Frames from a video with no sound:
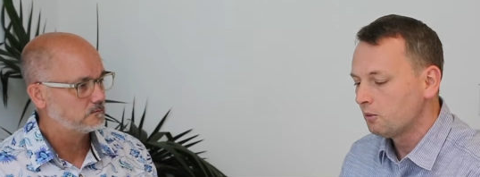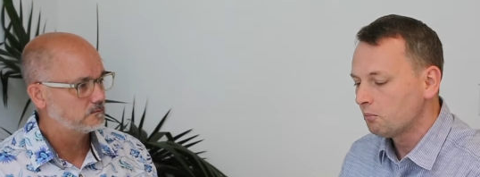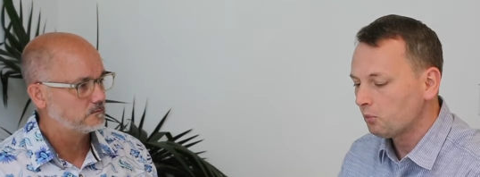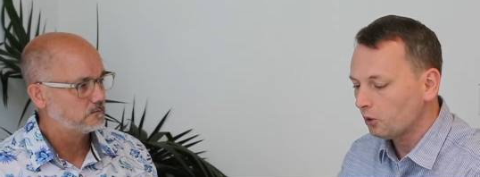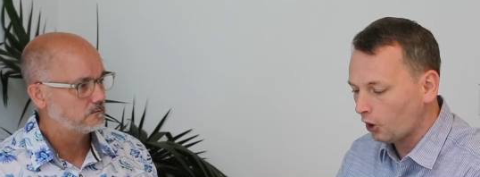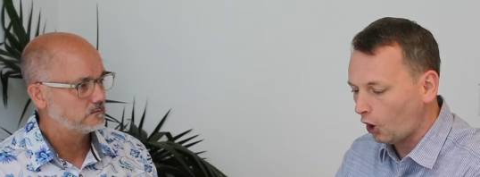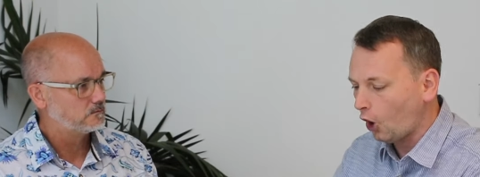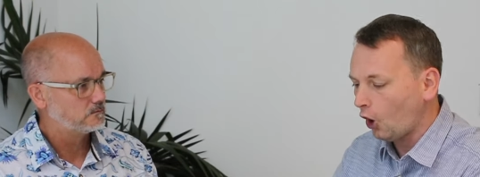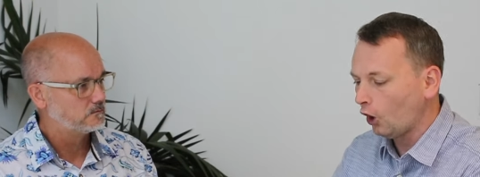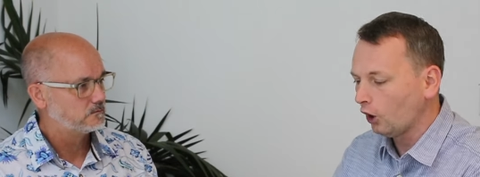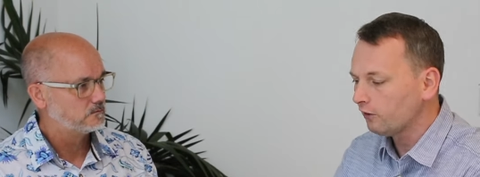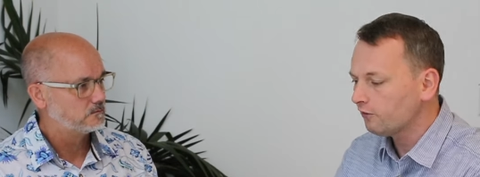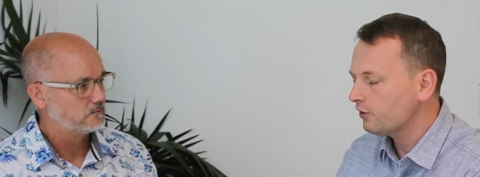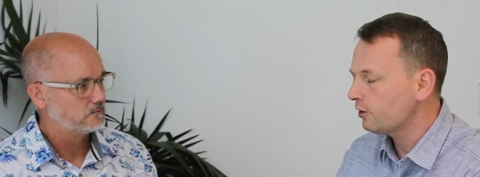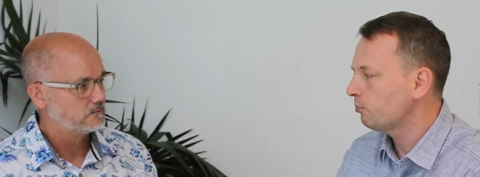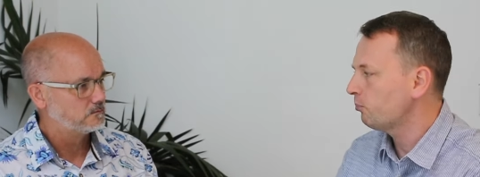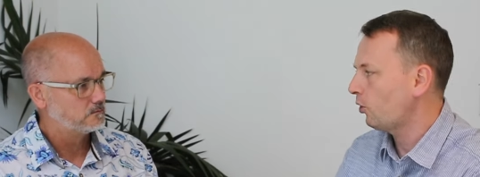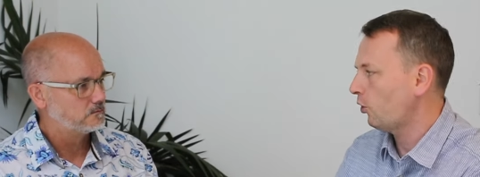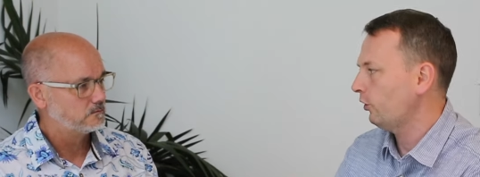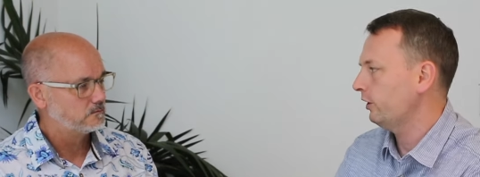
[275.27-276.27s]
Speaker 1: But all of
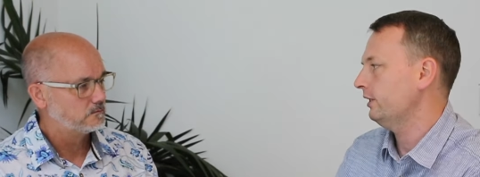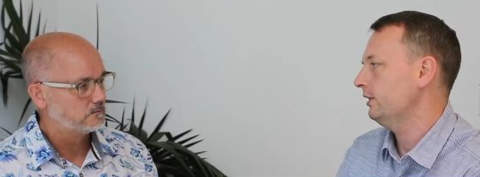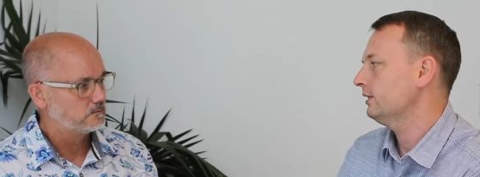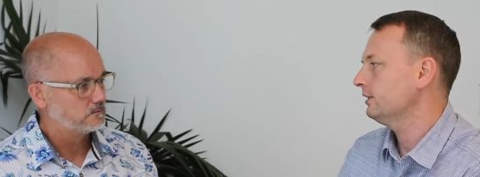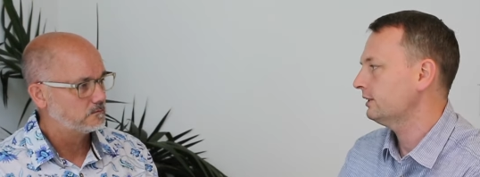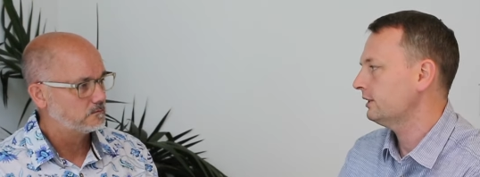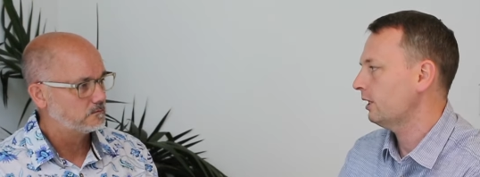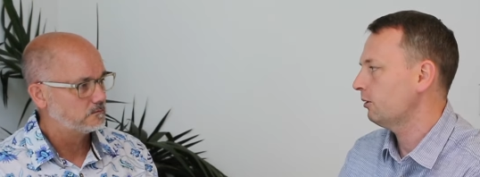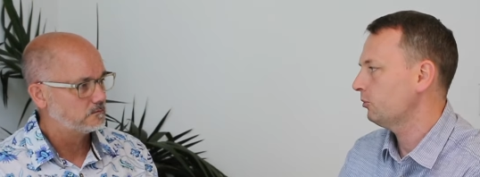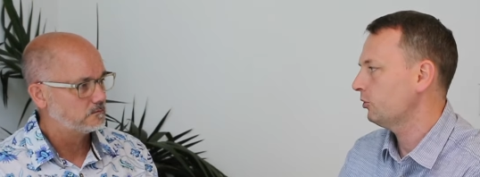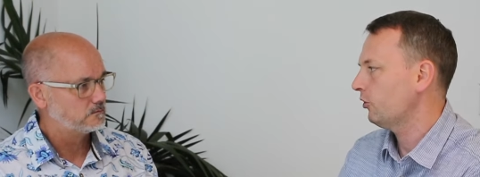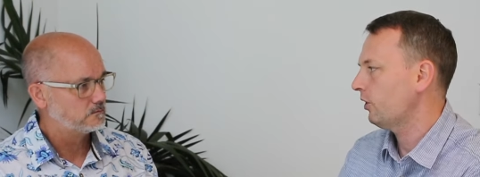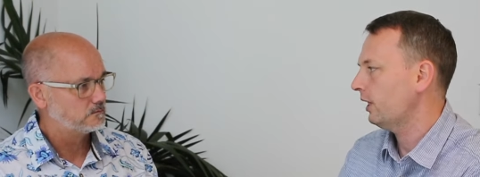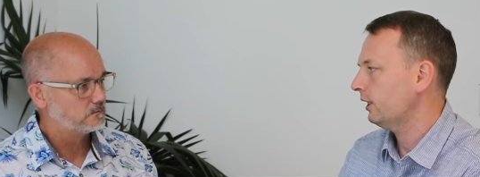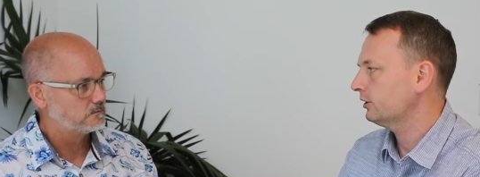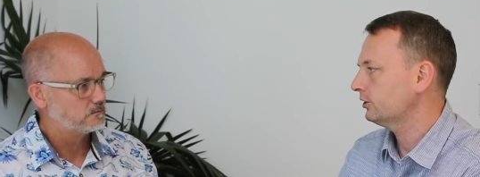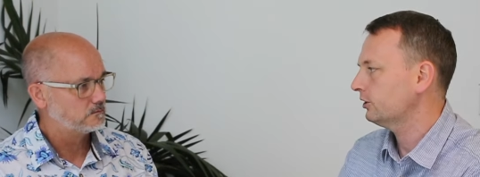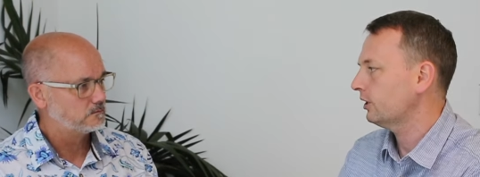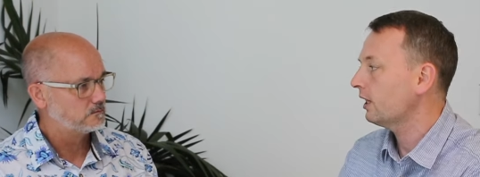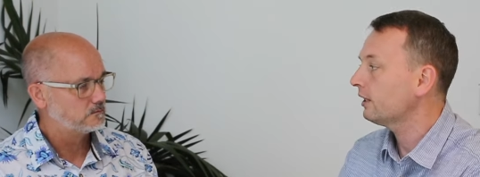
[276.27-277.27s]
them point in the same
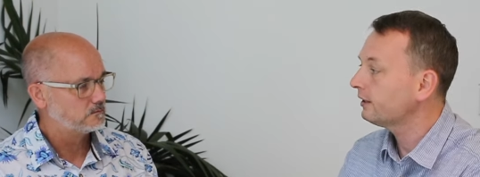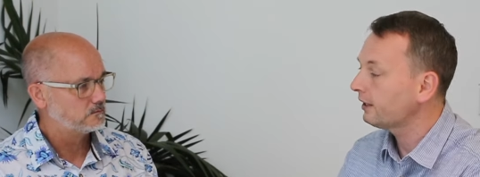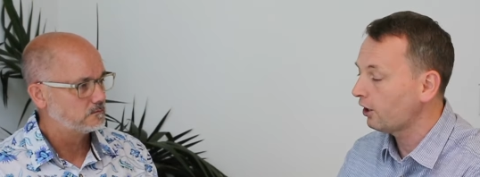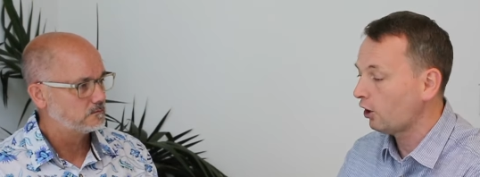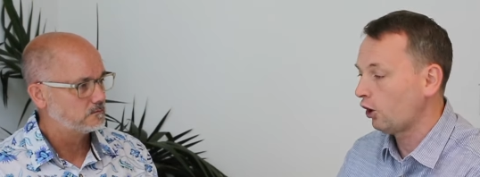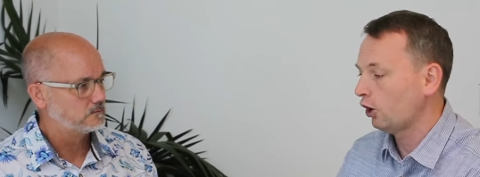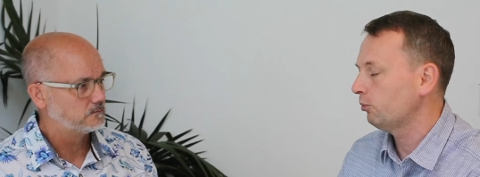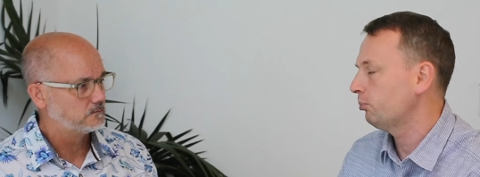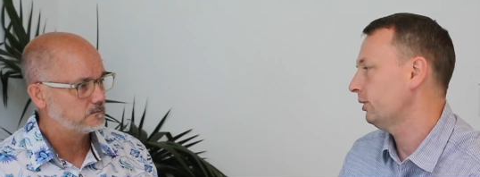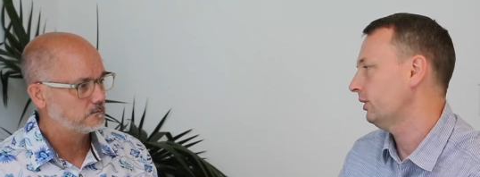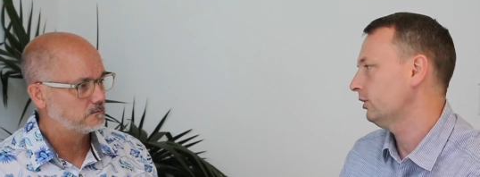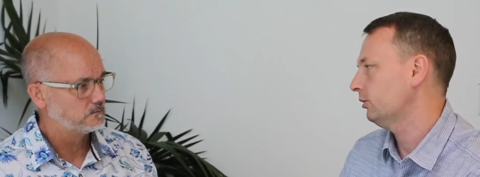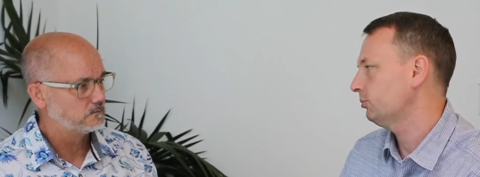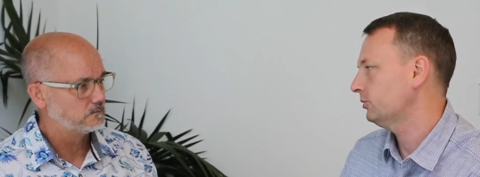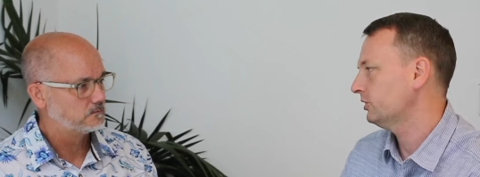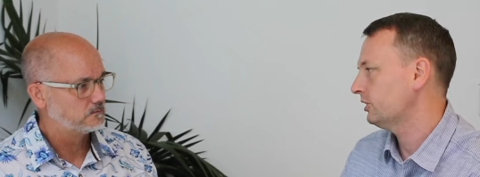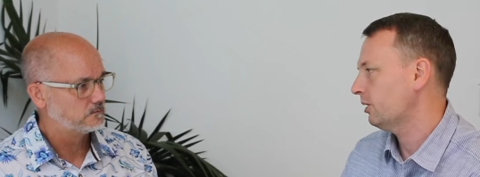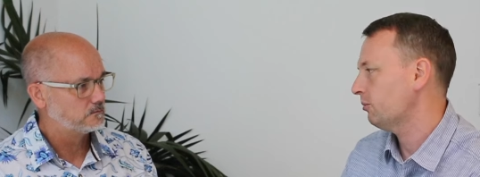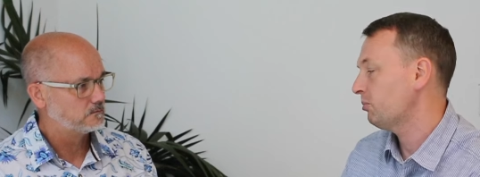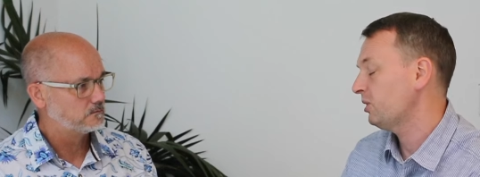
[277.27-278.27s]
direction, and they all build up
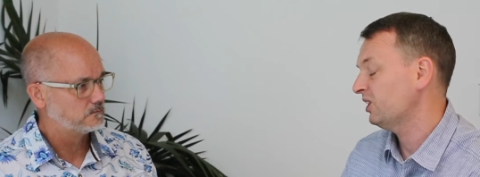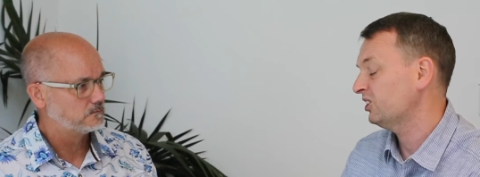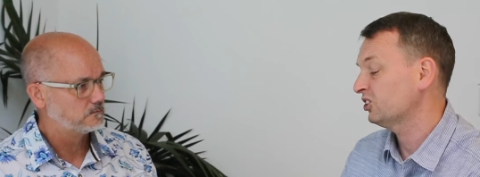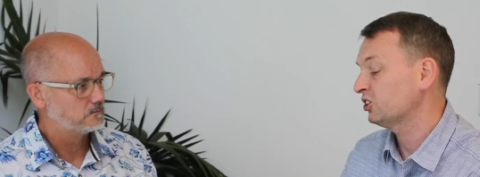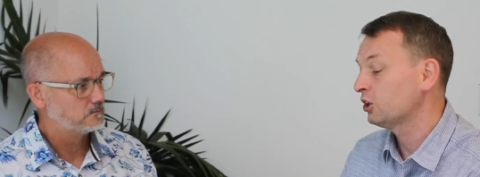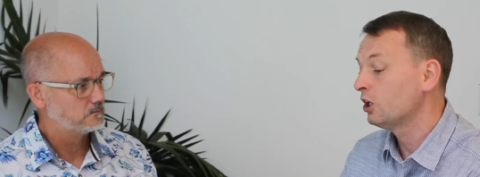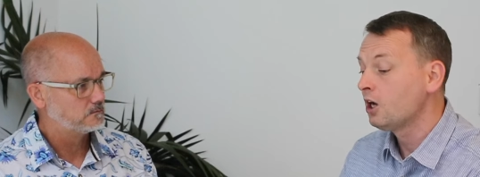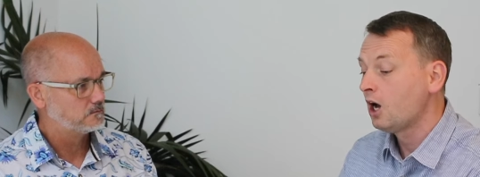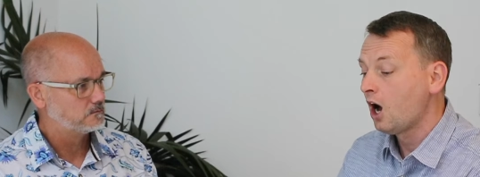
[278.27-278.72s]
the same picture.